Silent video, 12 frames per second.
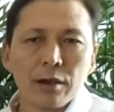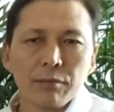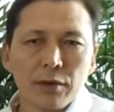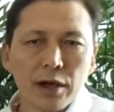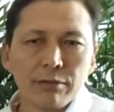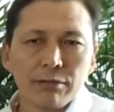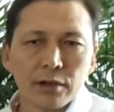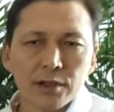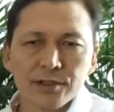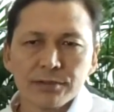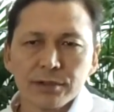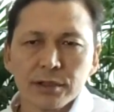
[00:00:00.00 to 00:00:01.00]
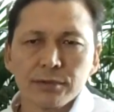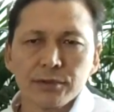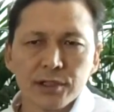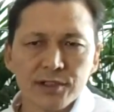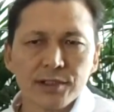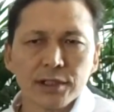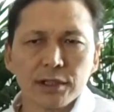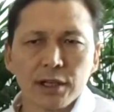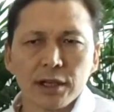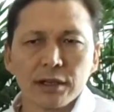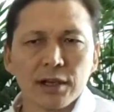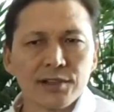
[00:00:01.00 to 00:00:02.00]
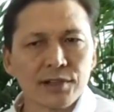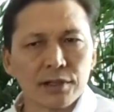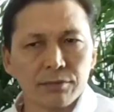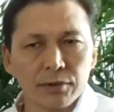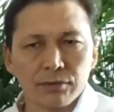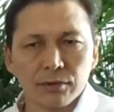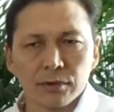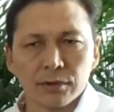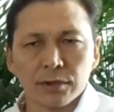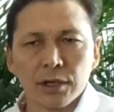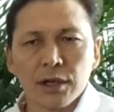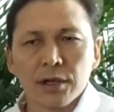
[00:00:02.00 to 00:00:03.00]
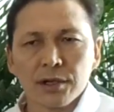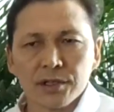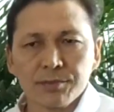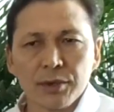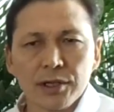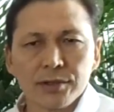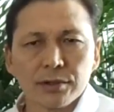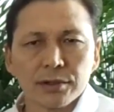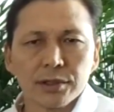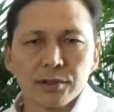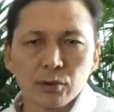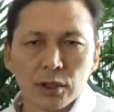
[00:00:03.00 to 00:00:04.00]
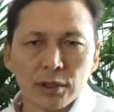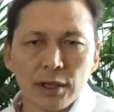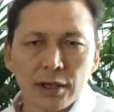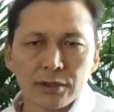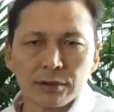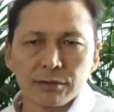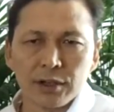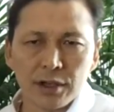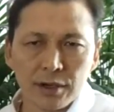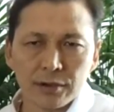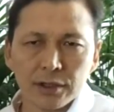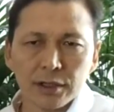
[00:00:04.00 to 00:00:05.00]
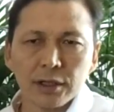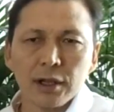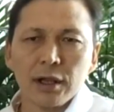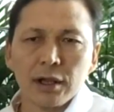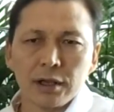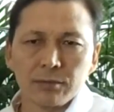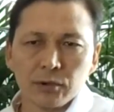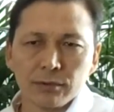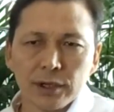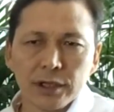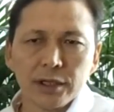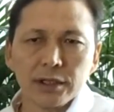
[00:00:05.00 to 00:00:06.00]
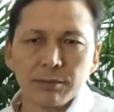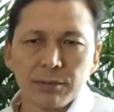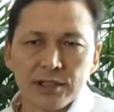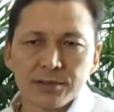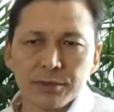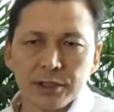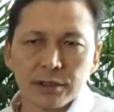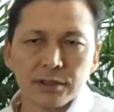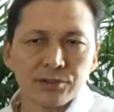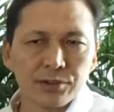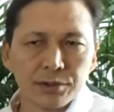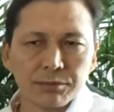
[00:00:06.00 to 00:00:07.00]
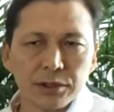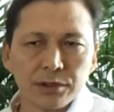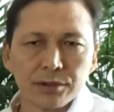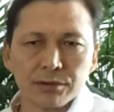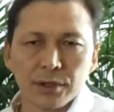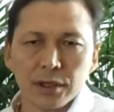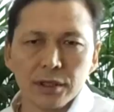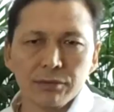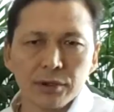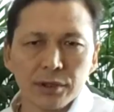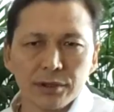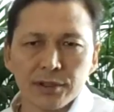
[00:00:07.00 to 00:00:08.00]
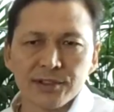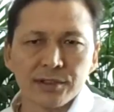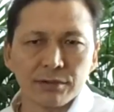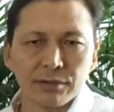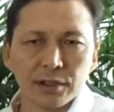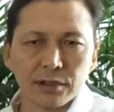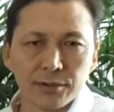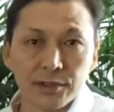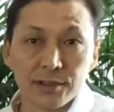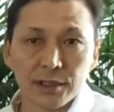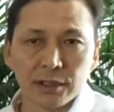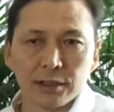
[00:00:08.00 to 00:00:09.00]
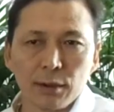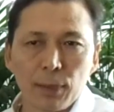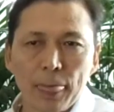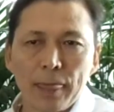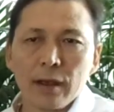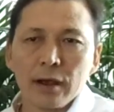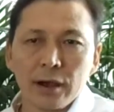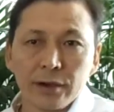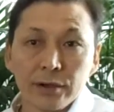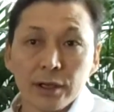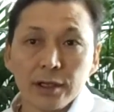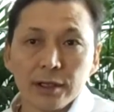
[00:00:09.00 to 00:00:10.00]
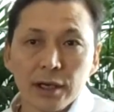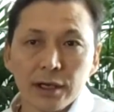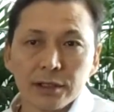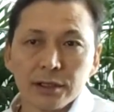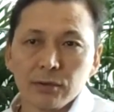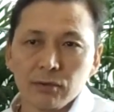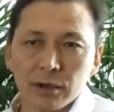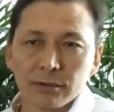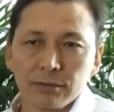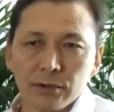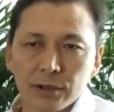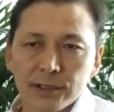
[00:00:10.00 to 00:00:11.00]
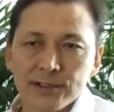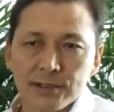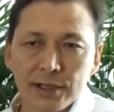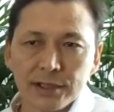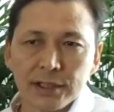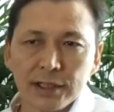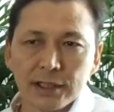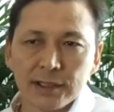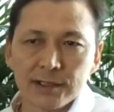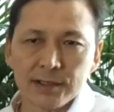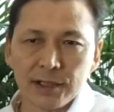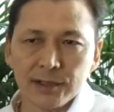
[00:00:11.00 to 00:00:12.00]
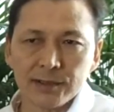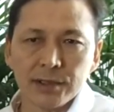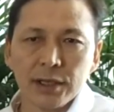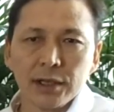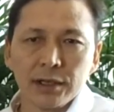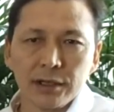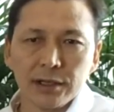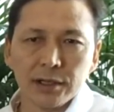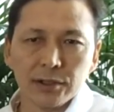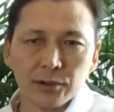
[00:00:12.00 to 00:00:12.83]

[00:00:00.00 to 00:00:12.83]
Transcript: My philosophy of nursing, like I said before, is based on the dual act of caring and providing the best medical treatment to alleviate the suffering of the sick. I really liked what Florence Nightingale says in her